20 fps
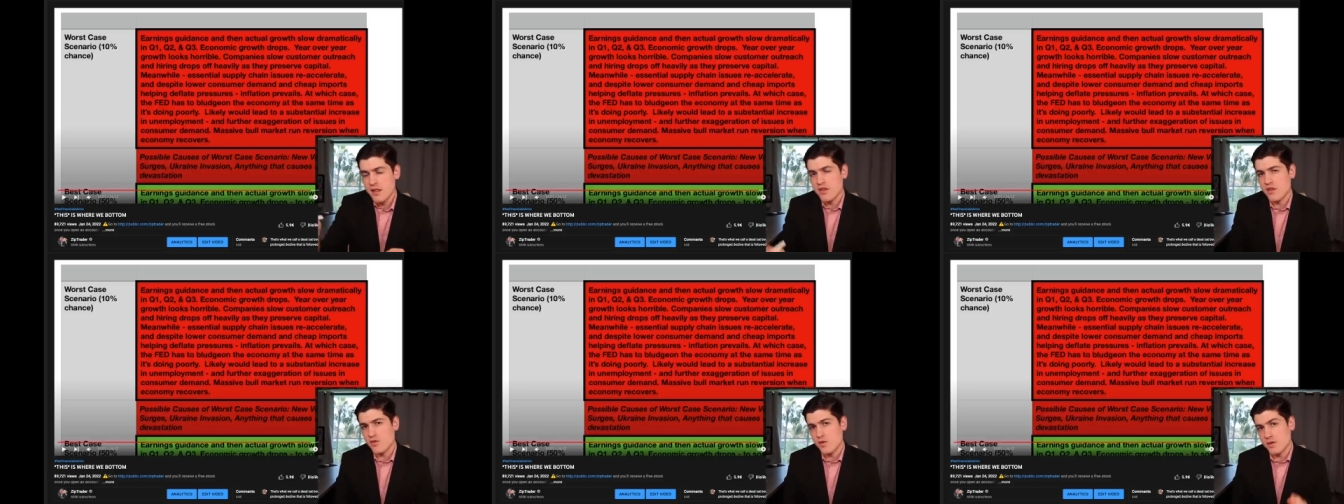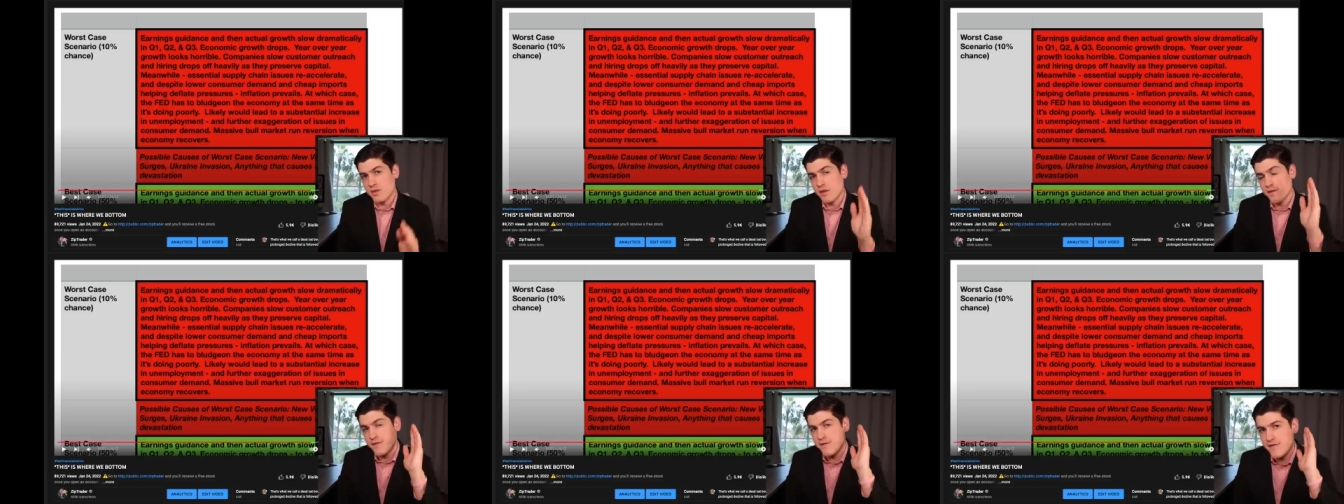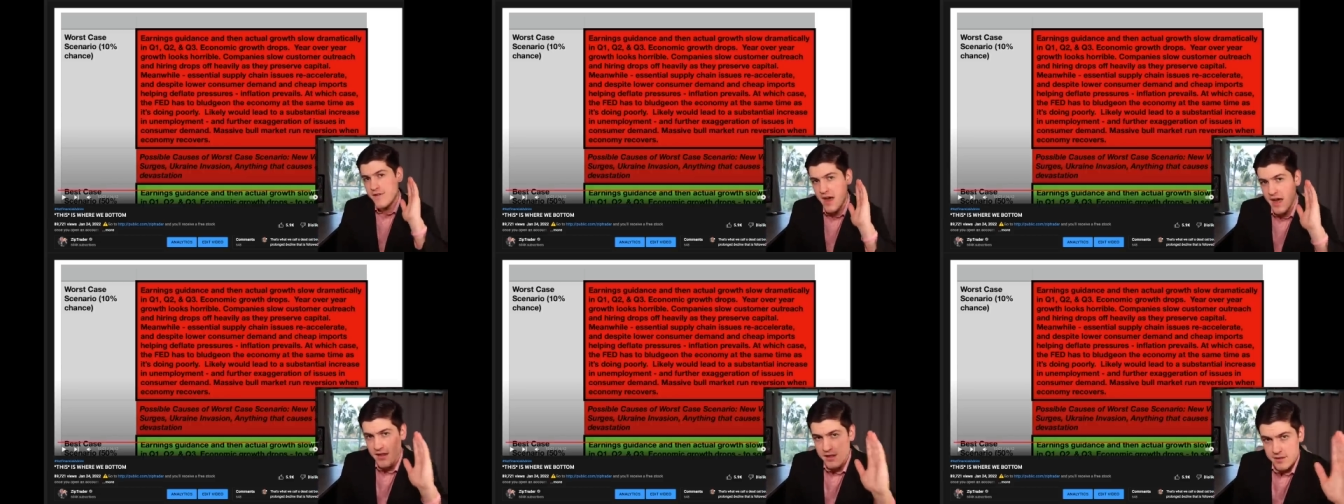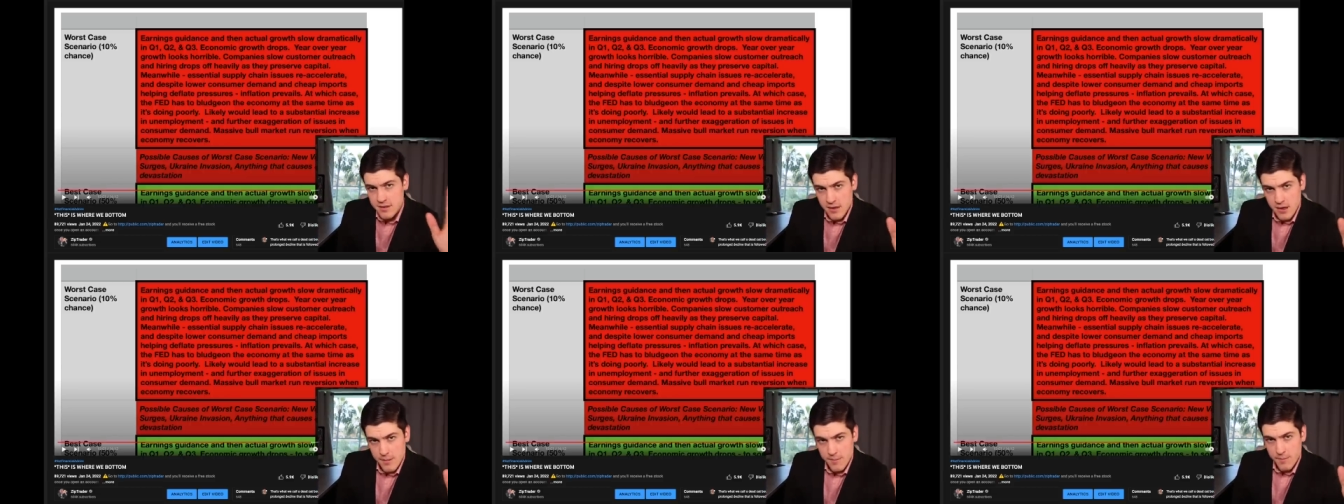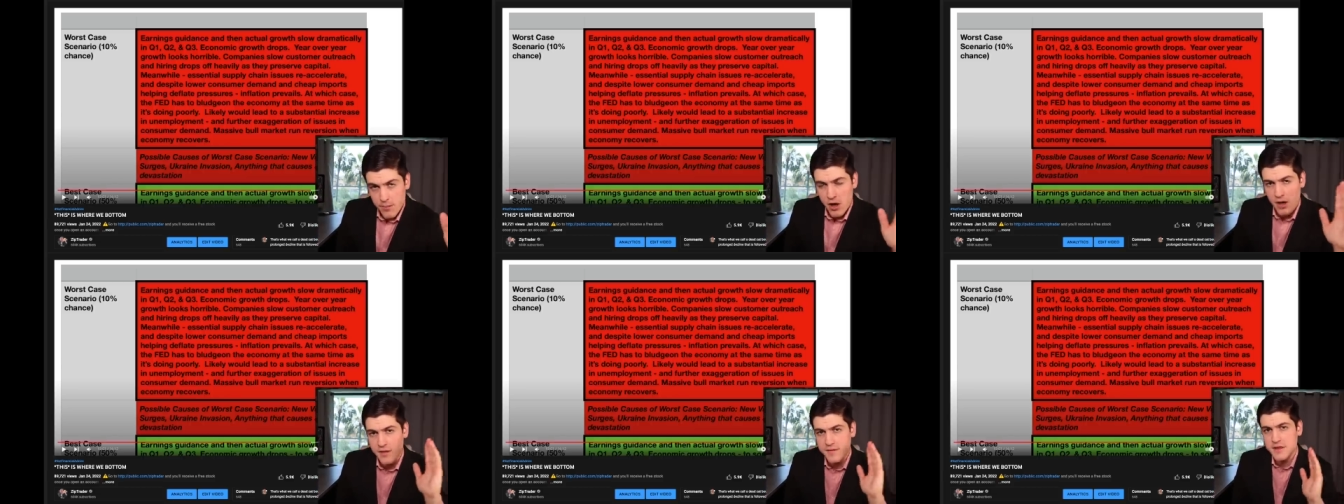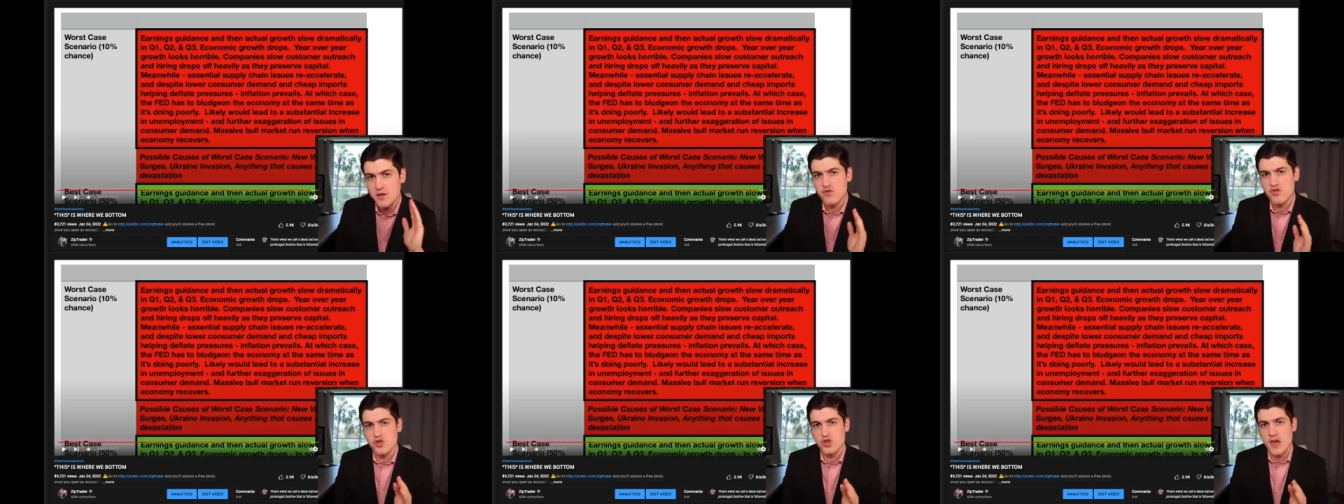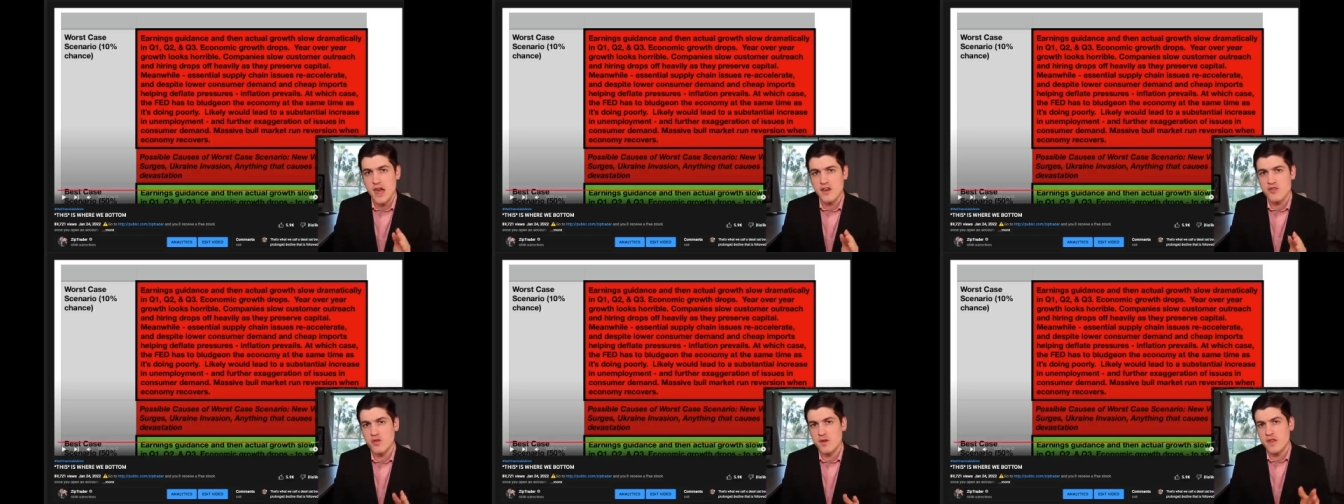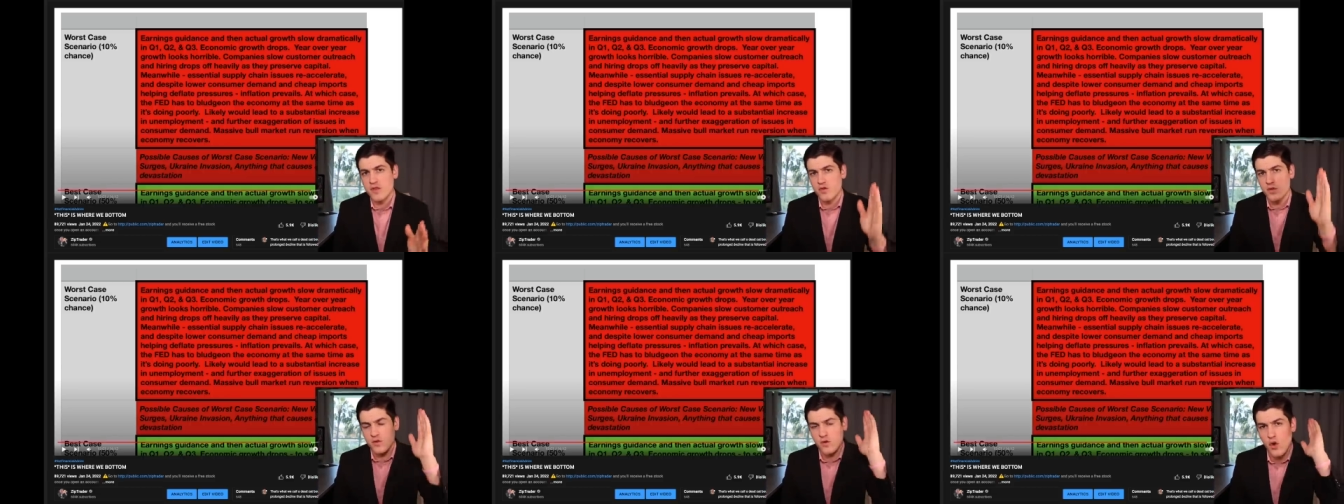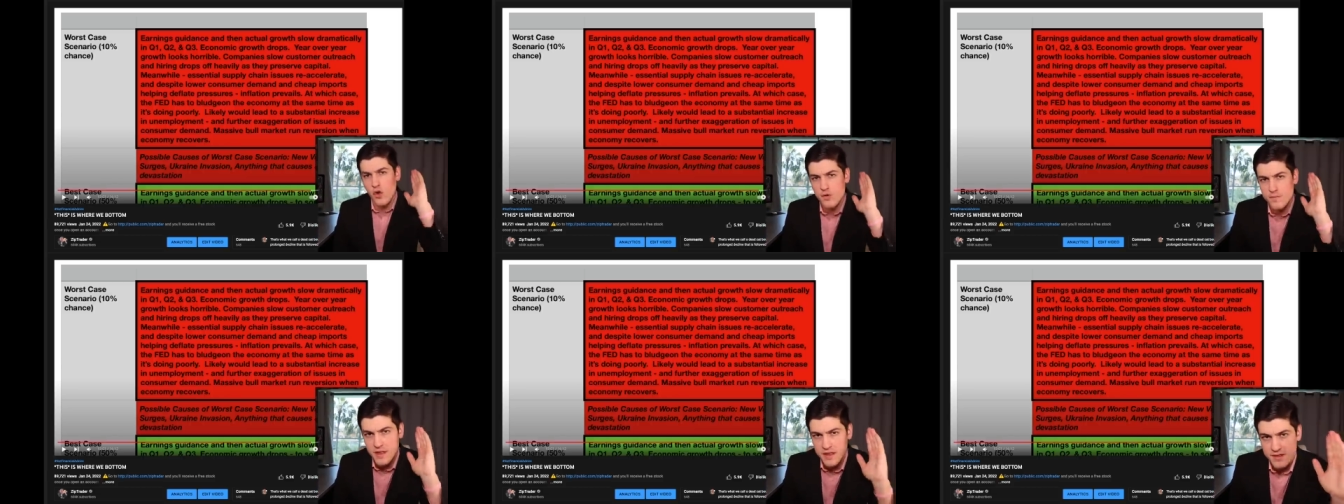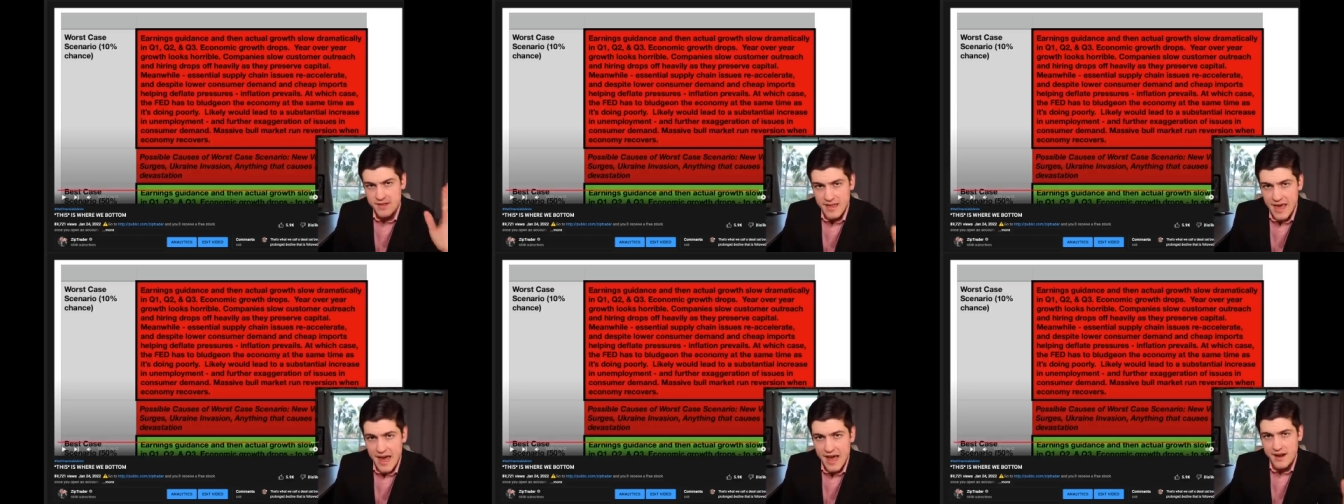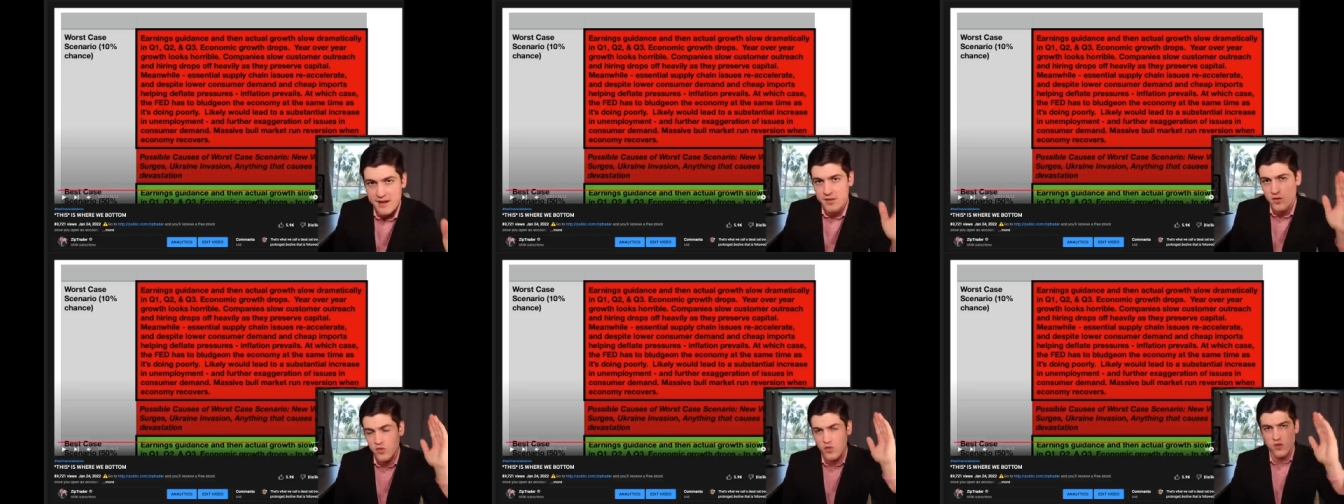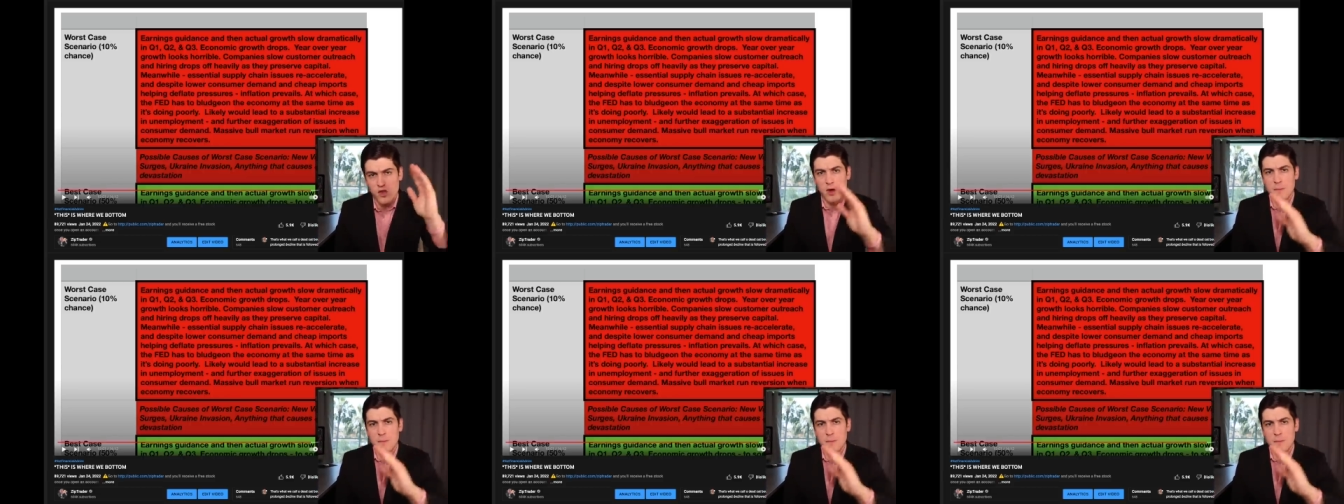This was the Fed's policy trajectory. This was Goldman Sachs. This was